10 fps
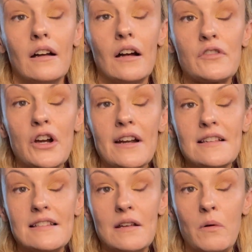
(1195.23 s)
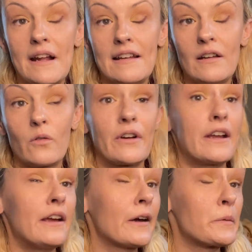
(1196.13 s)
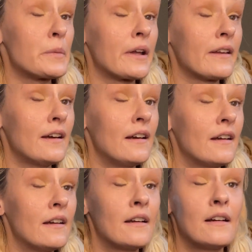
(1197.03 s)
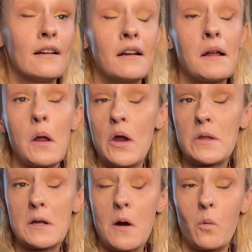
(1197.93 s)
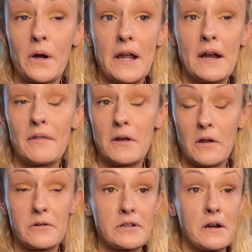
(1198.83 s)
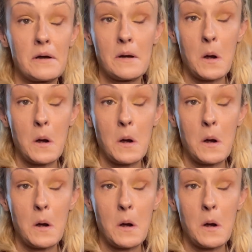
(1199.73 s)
I'm trying to see what I did over here, but it's not working on the other side.